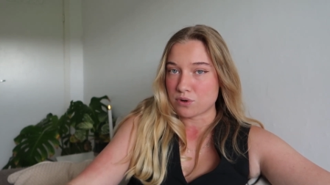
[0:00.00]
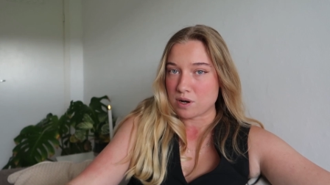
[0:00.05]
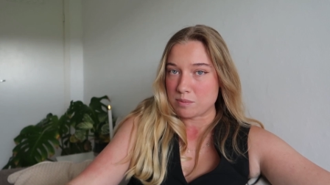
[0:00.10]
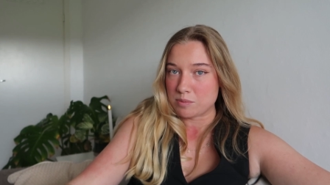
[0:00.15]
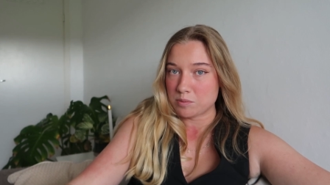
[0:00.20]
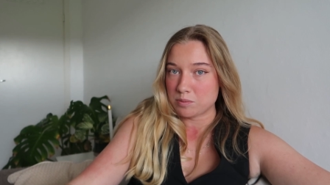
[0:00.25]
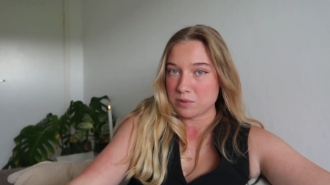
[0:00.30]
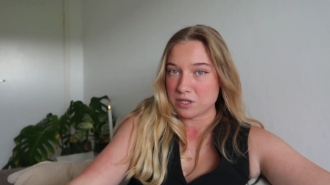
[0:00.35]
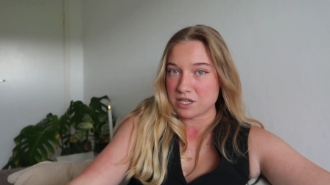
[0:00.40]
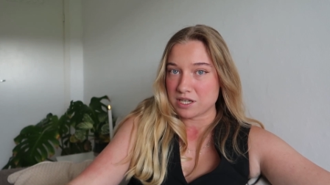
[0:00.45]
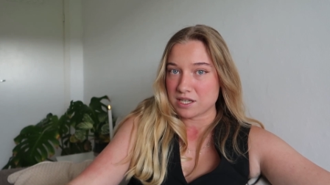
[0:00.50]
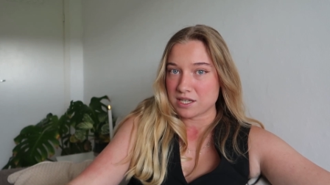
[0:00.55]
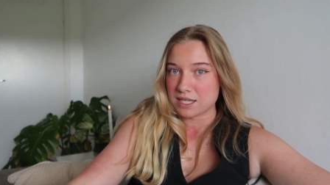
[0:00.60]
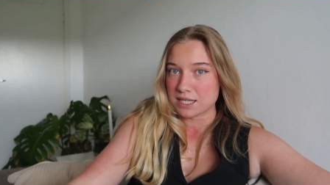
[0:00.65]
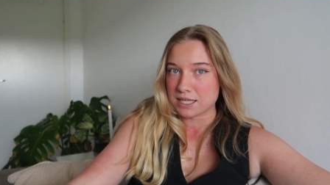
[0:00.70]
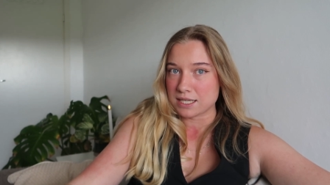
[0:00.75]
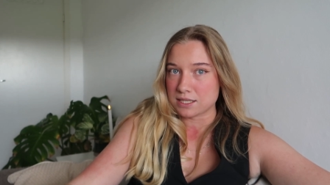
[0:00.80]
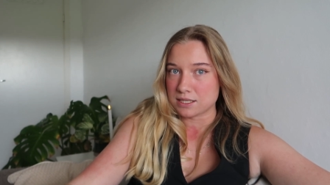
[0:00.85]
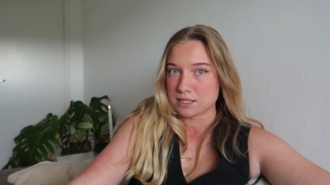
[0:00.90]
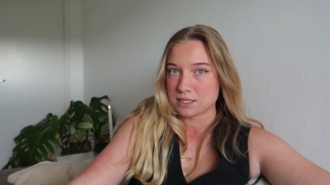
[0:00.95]
probably
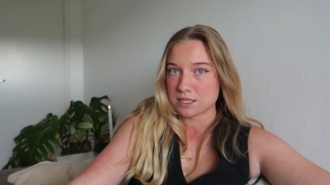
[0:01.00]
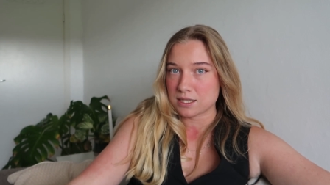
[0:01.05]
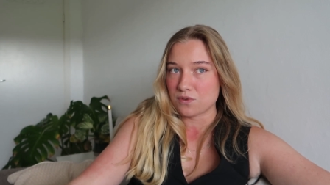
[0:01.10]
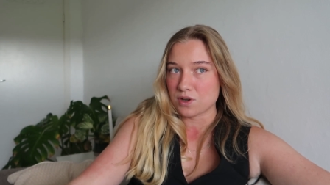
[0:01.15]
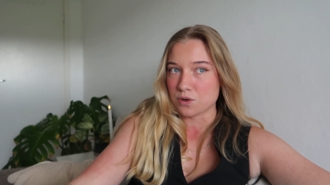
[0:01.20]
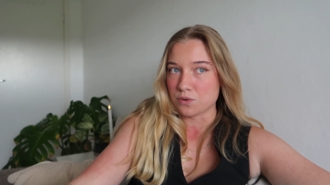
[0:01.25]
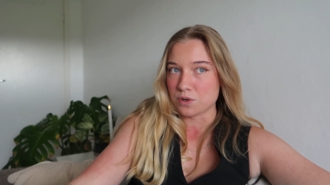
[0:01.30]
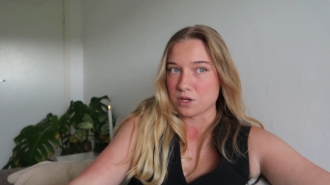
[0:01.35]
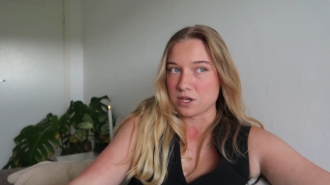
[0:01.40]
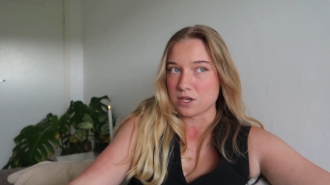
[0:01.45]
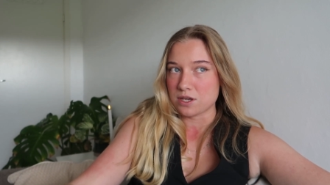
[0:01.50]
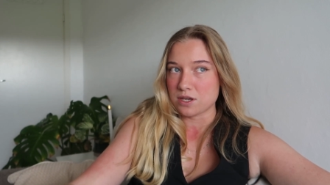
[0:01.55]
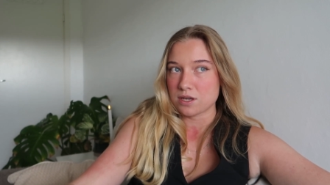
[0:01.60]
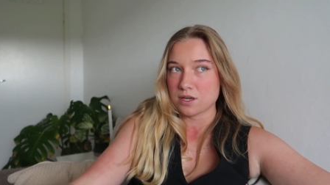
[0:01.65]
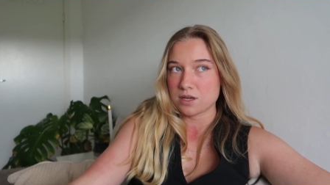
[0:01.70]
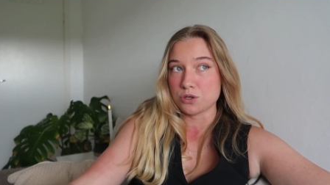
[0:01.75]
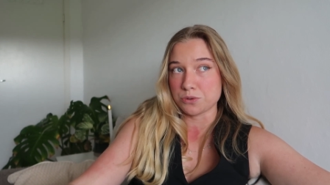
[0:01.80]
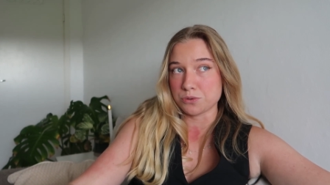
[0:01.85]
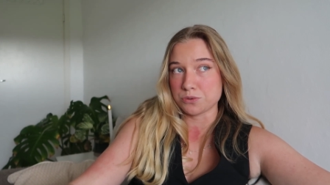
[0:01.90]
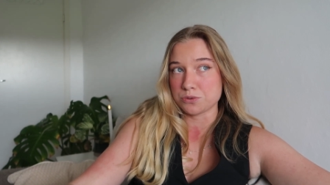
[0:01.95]
get very
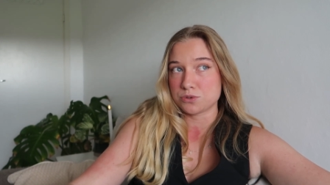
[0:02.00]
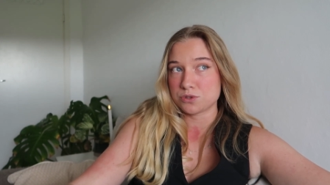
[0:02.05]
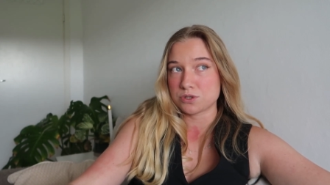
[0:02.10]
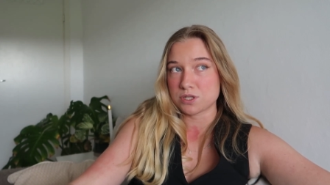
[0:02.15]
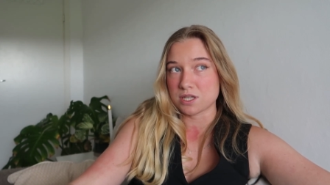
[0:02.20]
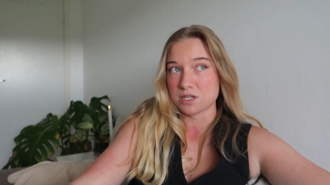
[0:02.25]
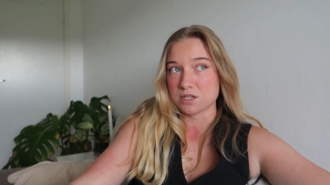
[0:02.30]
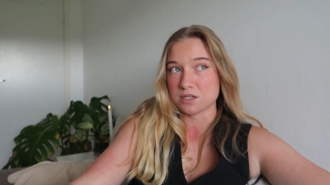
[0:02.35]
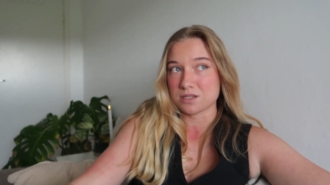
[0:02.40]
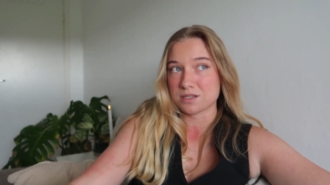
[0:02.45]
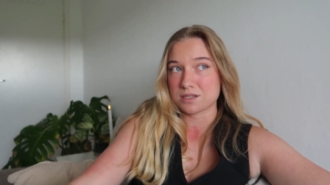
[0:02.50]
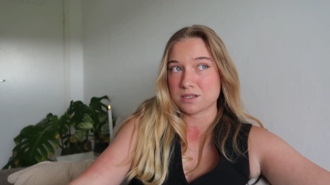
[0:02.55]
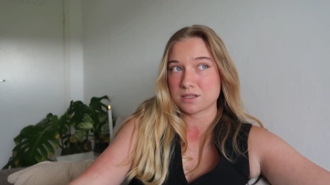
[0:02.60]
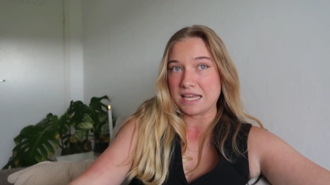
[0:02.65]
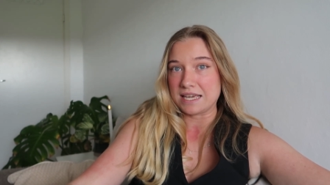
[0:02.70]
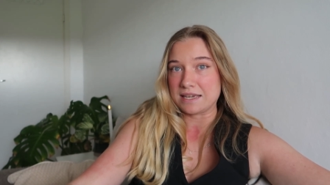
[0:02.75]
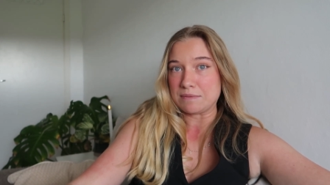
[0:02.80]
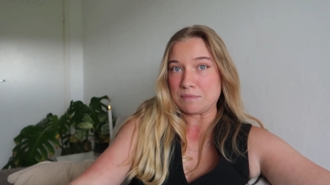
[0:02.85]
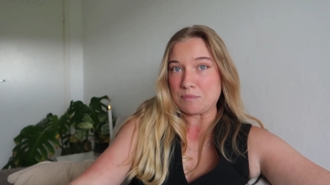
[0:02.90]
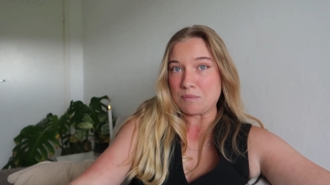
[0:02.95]
used, and
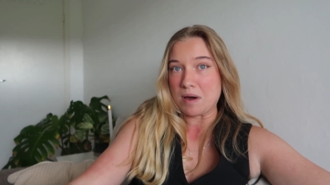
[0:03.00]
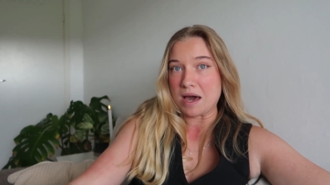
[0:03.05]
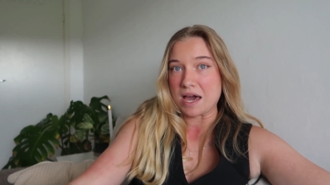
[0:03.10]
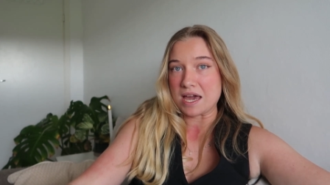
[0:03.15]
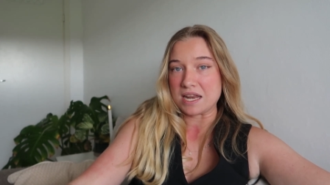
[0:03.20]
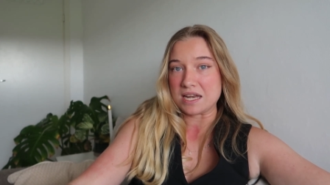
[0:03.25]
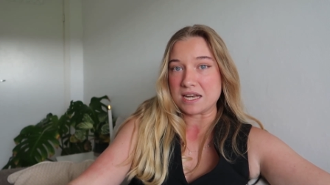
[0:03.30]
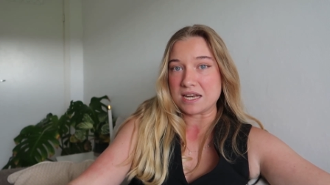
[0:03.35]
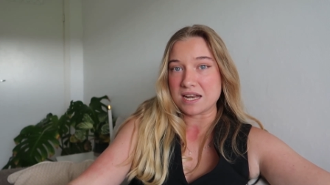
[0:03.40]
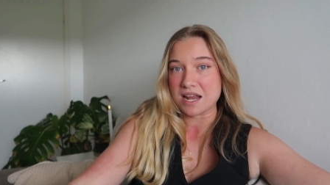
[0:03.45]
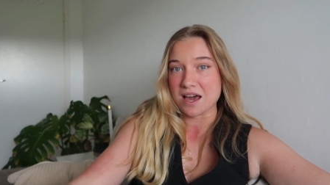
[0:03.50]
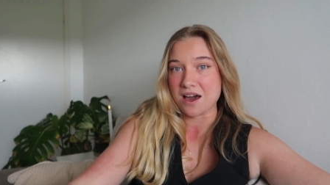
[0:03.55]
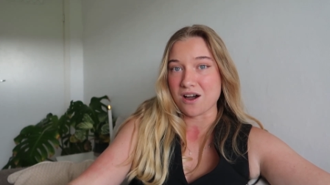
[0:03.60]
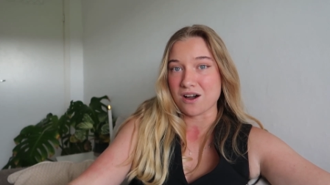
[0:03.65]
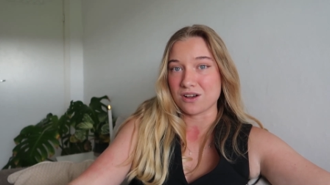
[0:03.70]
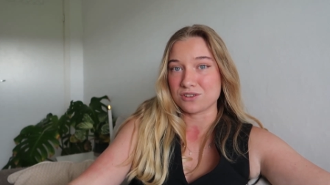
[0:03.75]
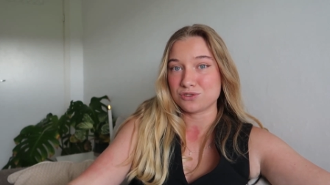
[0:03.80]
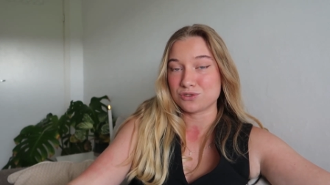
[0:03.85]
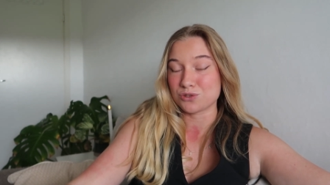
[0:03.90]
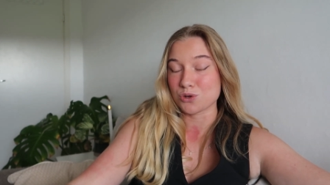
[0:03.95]
like mine
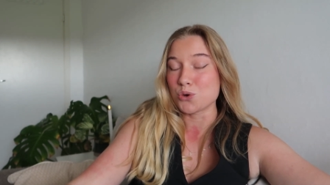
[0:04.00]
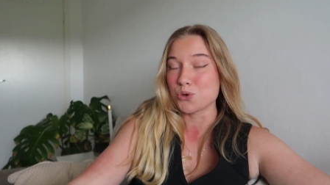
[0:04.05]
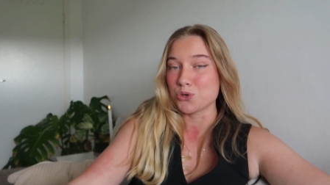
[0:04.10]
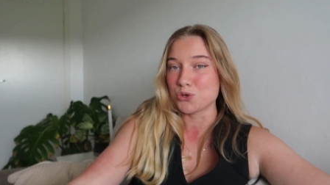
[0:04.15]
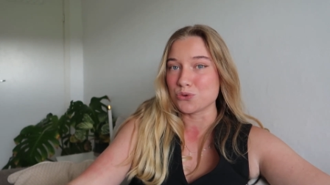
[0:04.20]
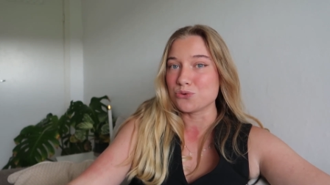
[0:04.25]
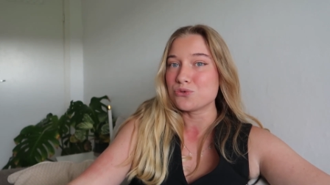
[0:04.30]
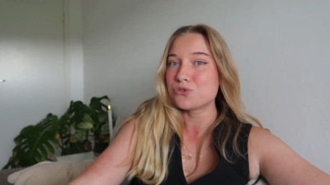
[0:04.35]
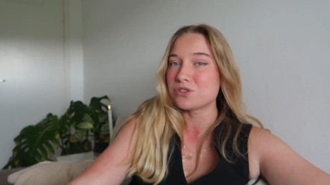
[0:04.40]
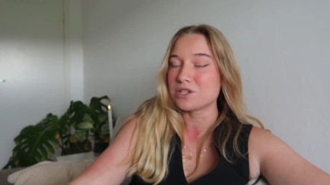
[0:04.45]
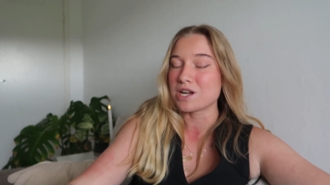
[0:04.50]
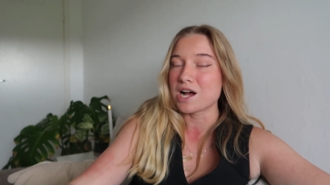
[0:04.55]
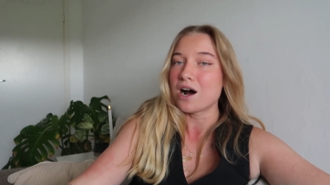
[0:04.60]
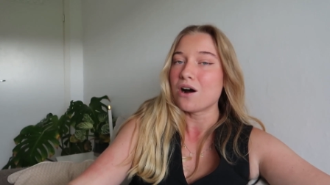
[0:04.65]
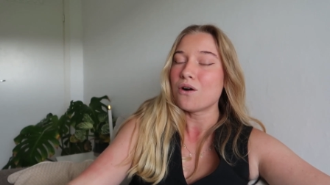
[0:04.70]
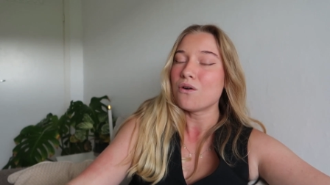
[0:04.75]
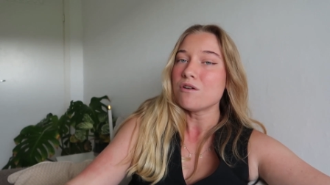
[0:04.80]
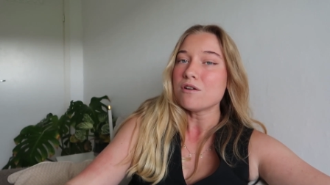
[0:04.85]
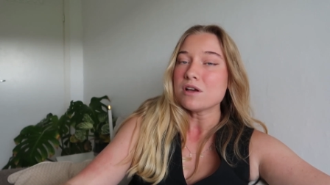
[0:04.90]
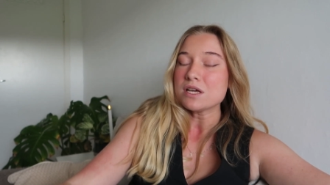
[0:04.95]
are so used
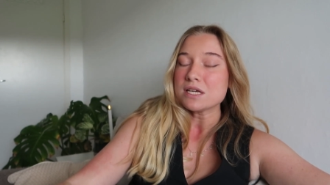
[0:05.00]
now